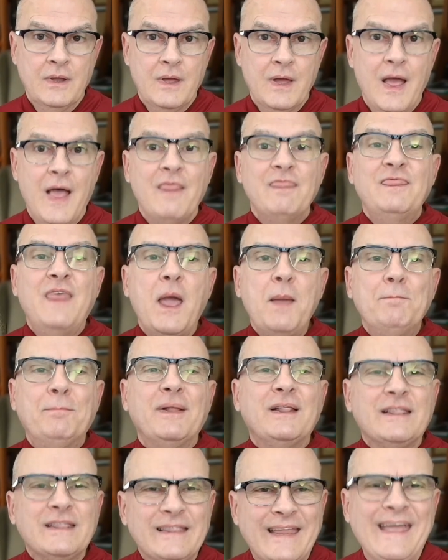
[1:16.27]
They
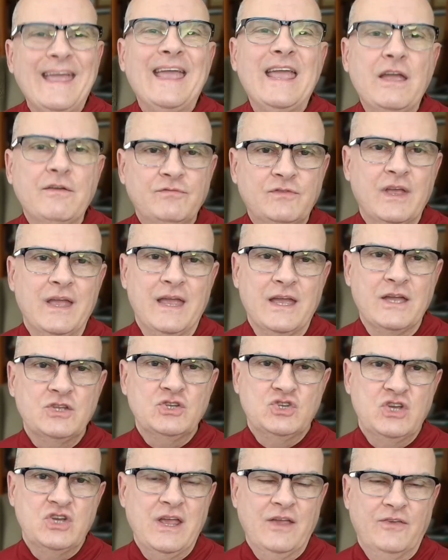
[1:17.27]
believed in
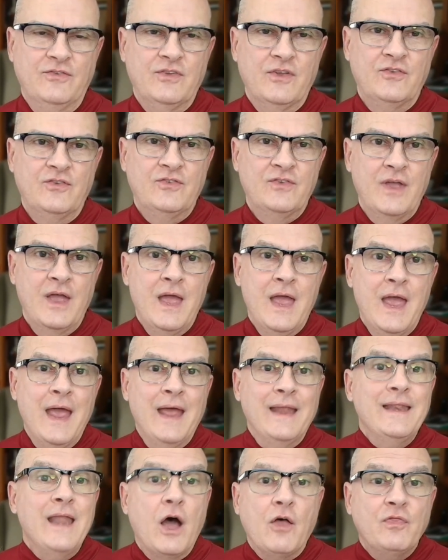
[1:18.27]
Jesus.
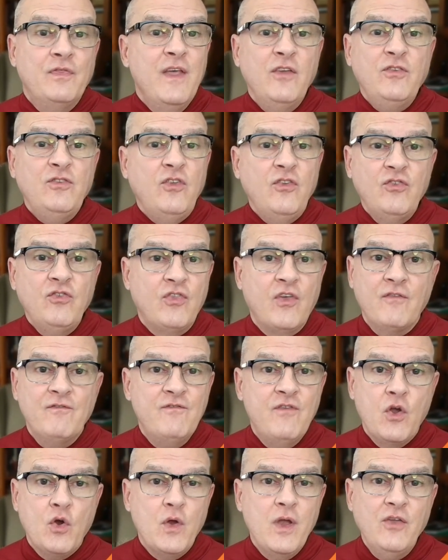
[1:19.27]
Now, this is the
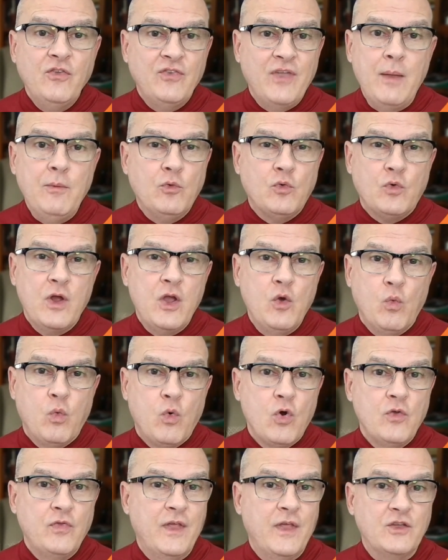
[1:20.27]
very same Greek
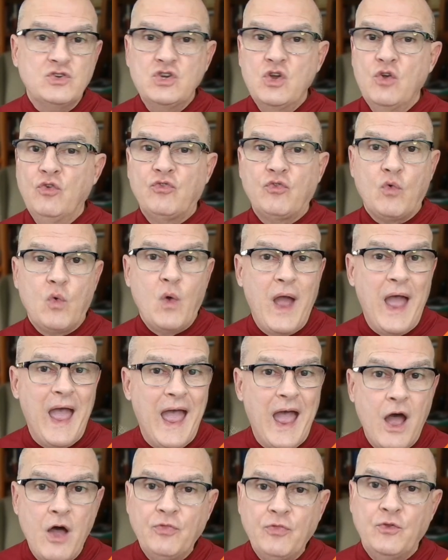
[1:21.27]
word that's used
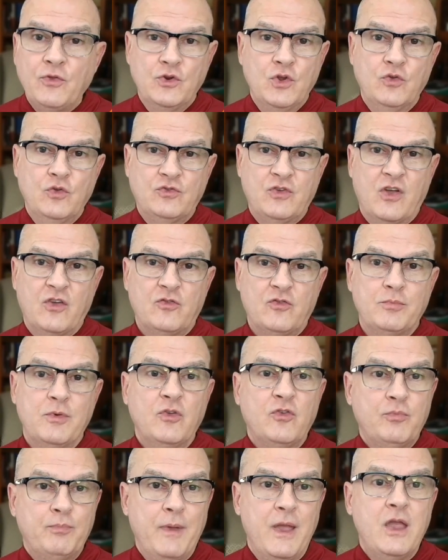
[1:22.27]
throughout the New Testament,
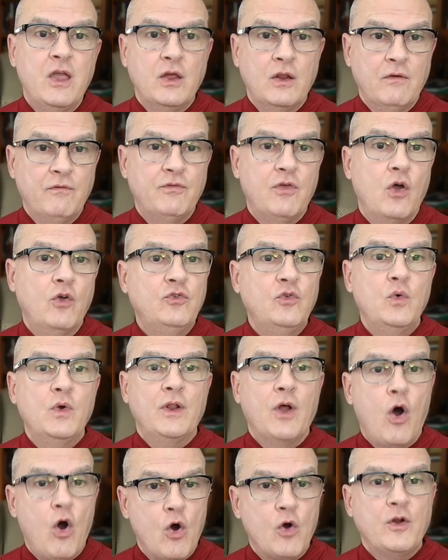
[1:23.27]
speaking of those who had
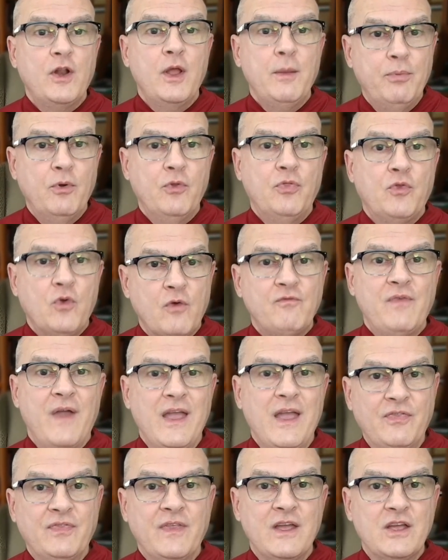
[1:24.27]
already put their
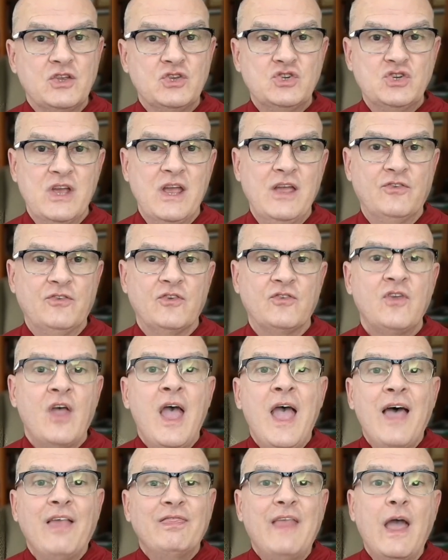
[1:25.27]
faith in Jesus.
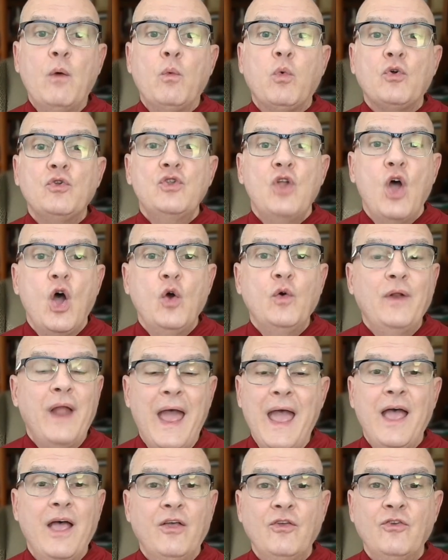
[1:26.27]
They were known
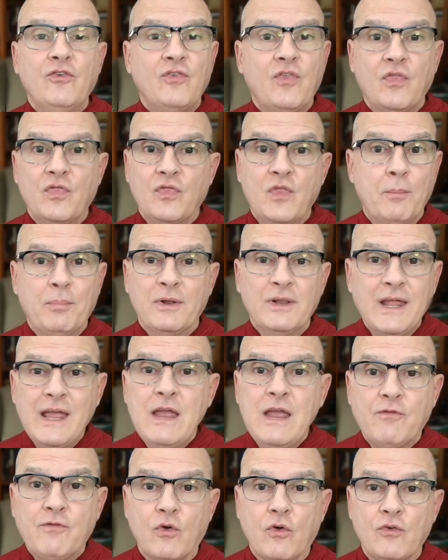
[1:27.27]
as the
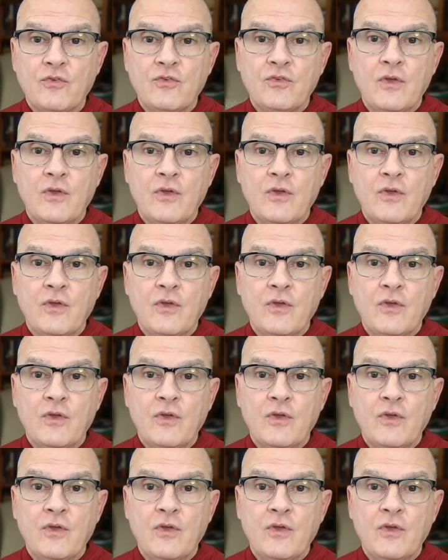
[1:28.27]
believers.